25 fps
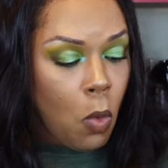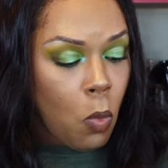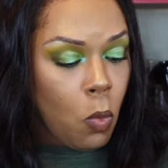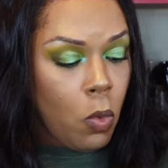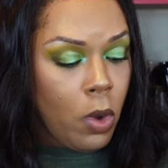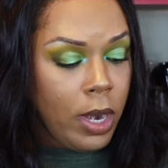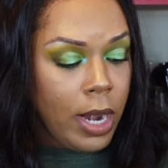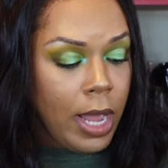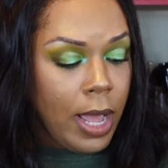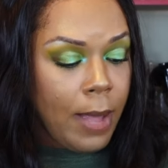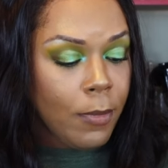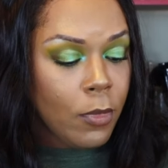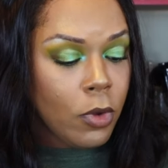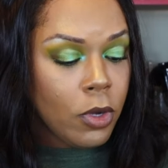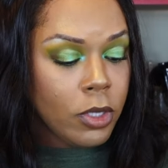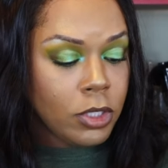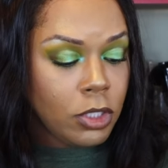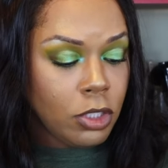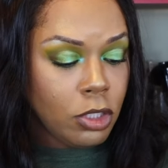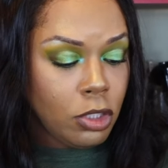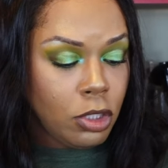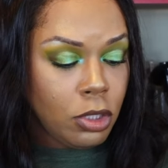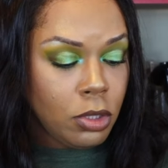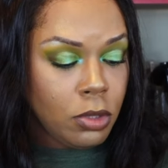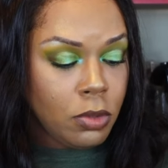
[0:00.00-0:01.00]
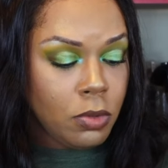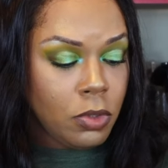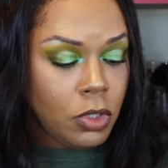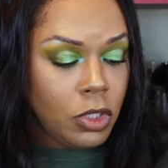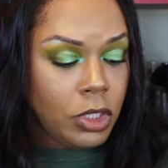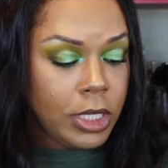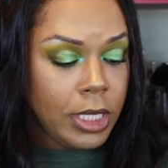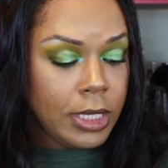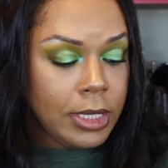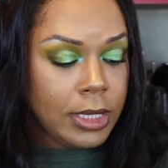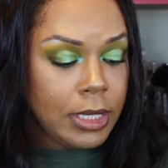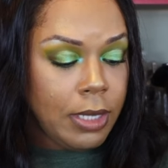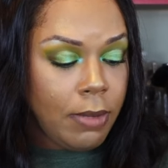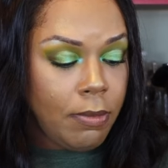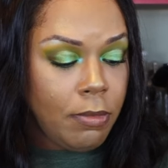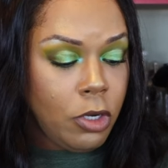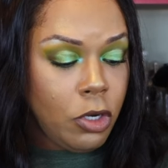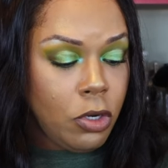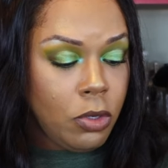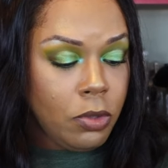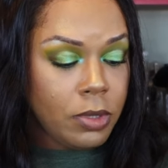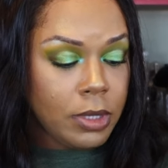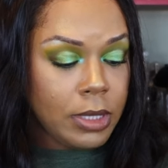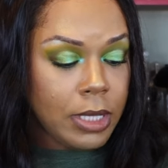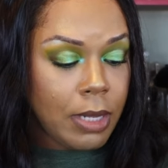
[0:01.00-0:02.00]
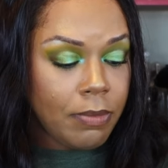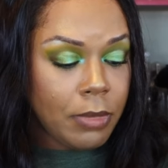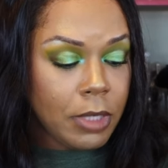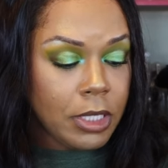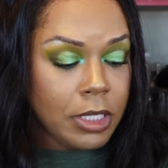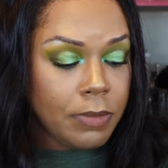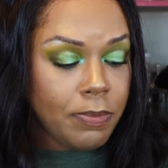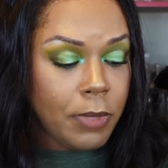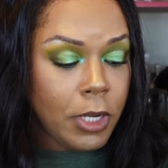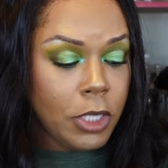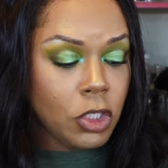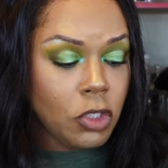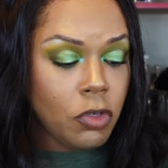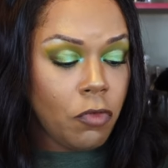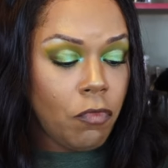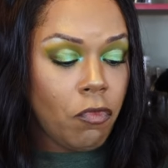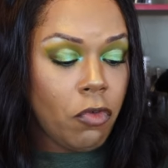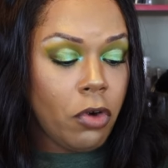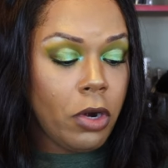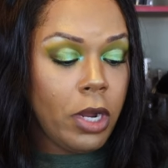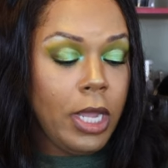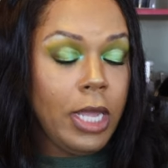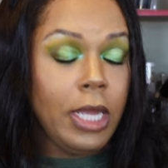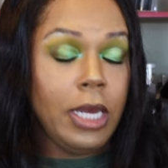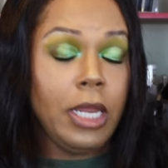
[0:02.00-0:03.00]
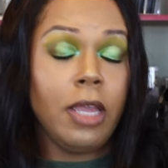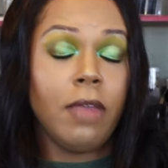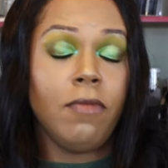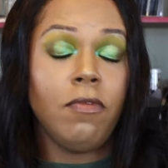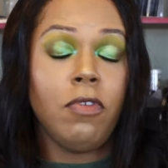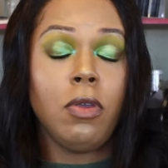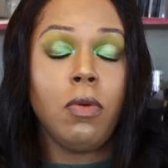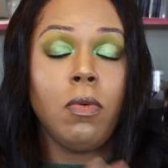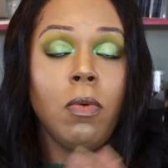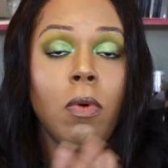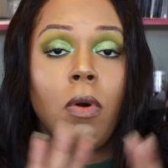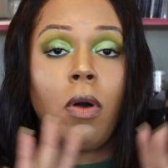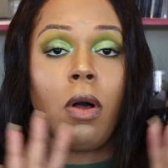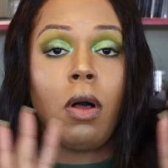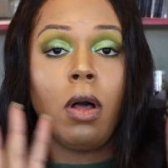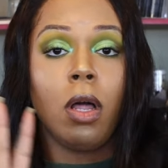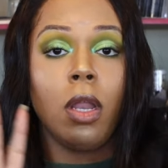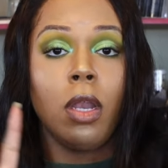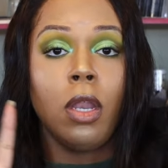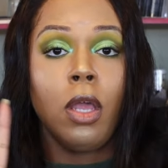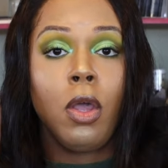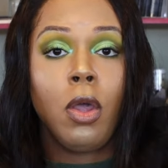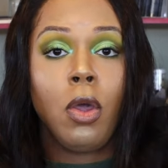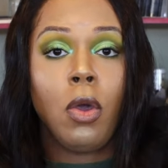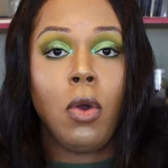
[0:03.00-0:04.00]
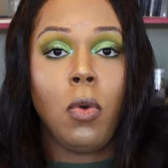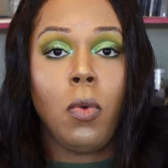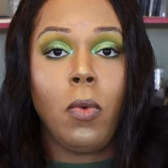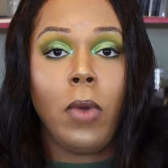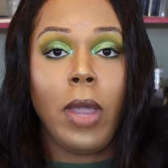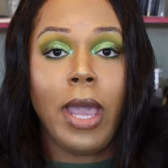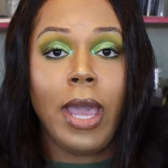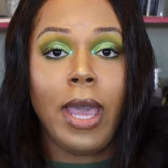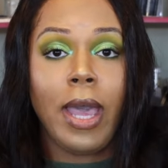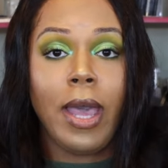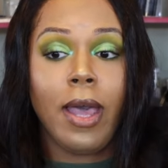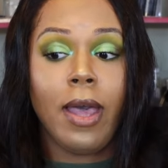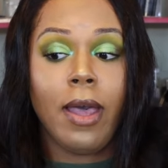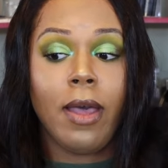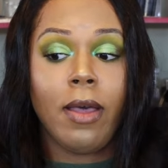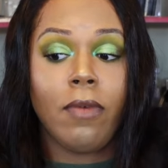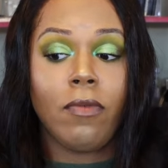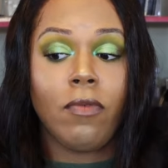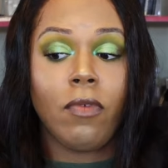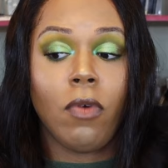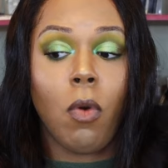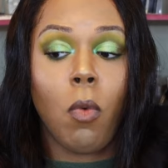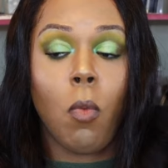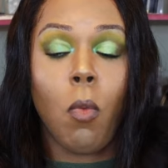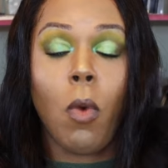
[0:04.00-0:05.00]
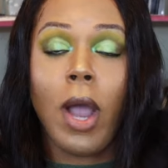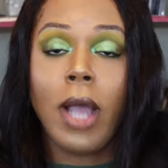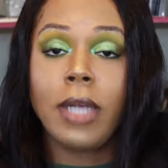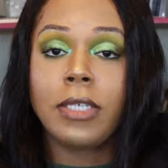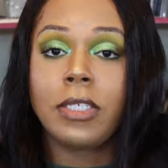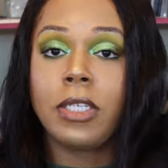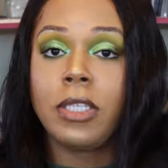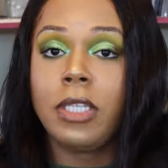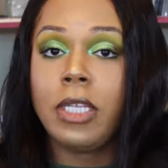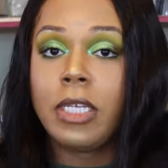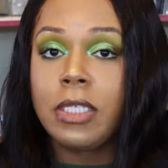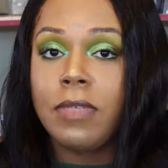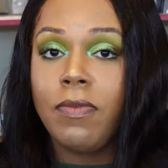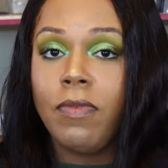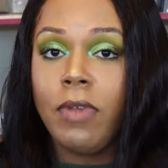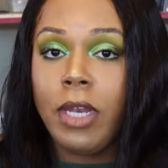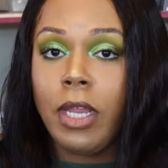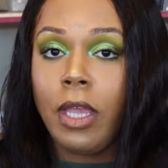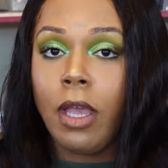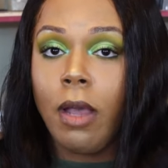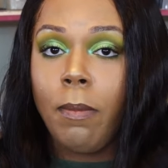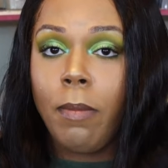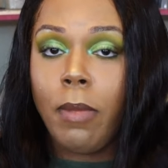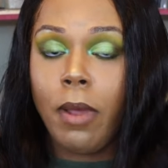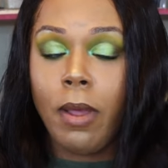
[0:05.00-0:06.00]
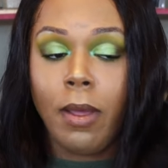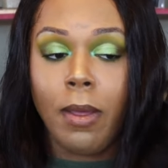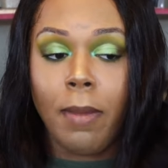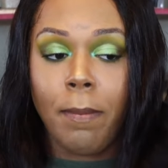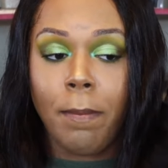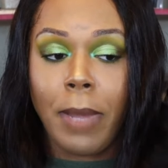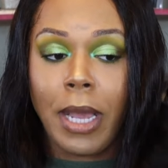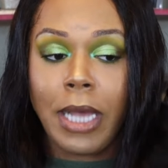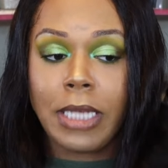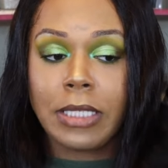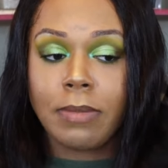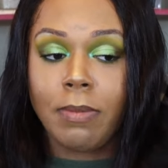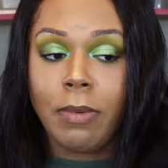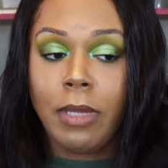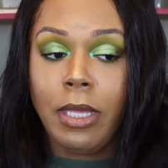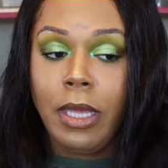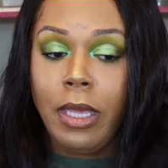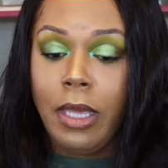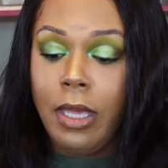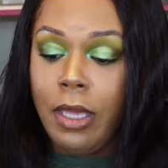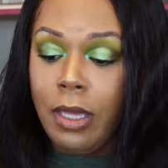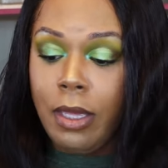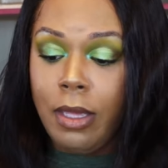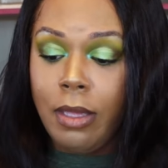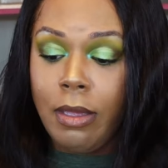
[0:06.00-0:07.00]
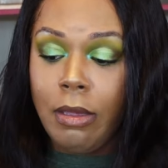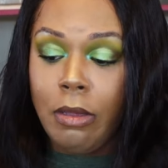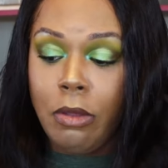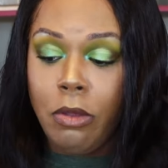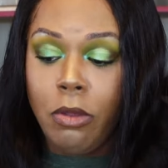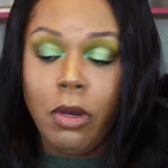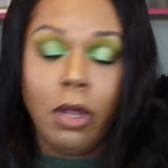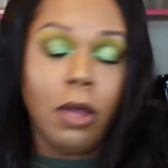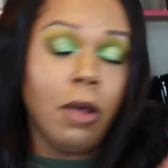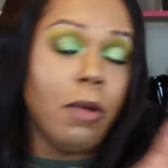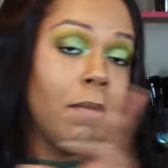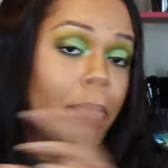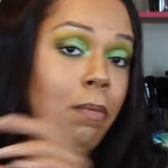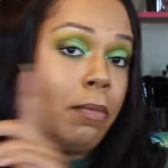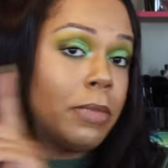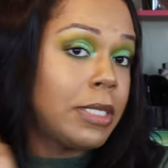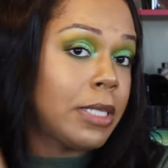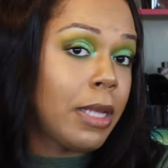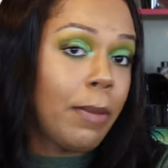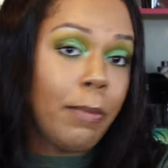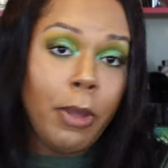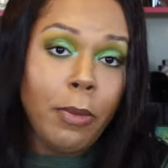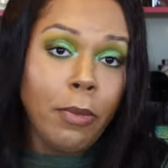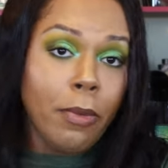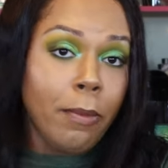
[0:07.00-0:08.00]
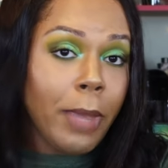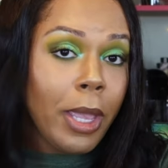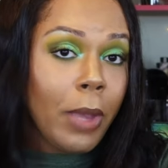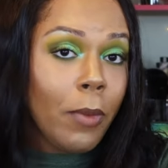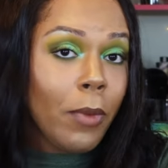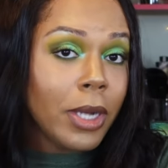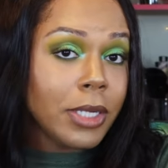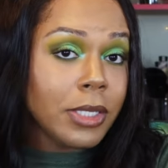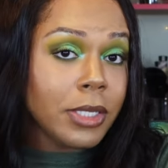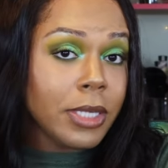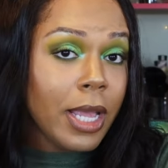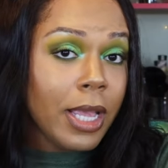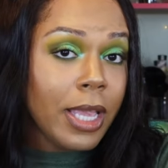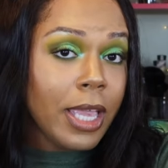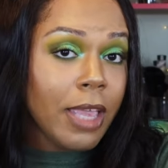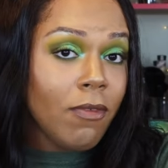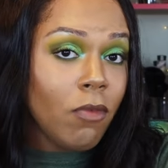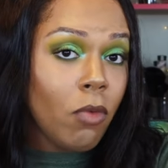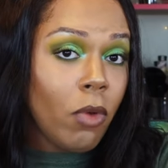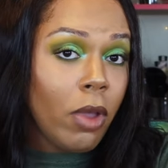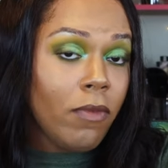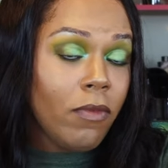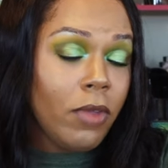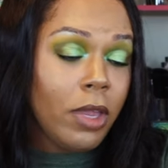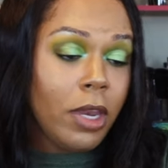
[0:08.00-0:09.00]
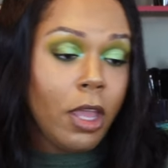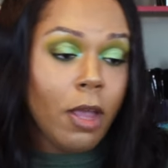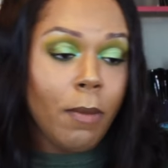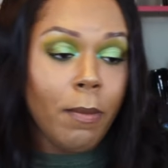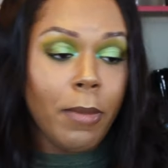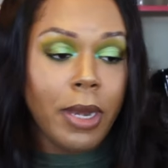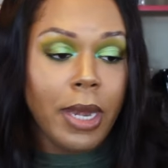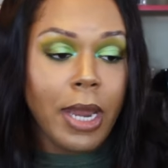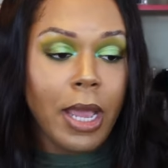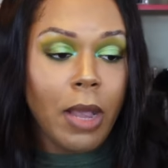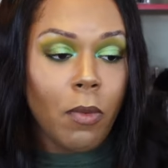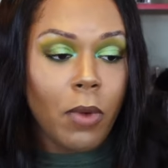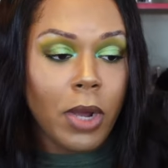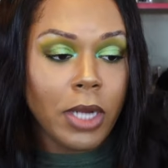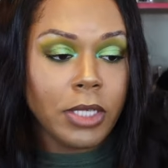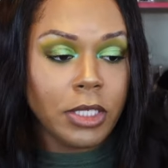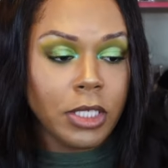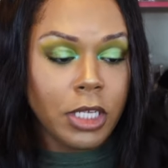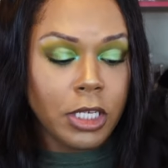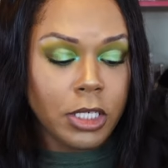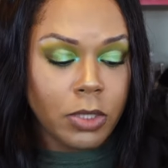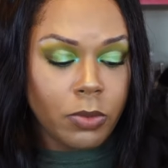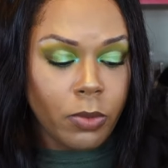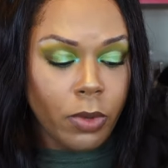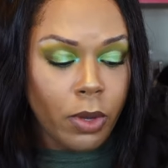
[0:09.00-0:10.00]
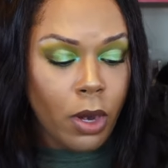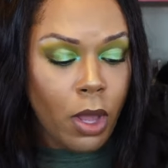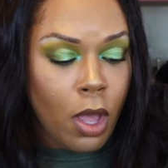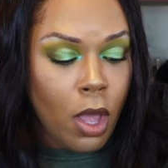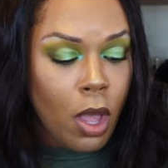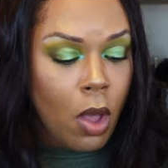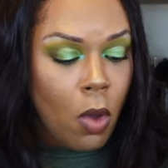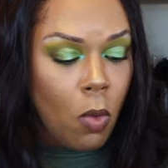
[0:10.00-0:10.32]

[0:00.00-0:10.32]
What I'm going to do just to do something special for any of you all who have watched this video, but possibly, you know, some people may watch that giveaway video, but not watch this one.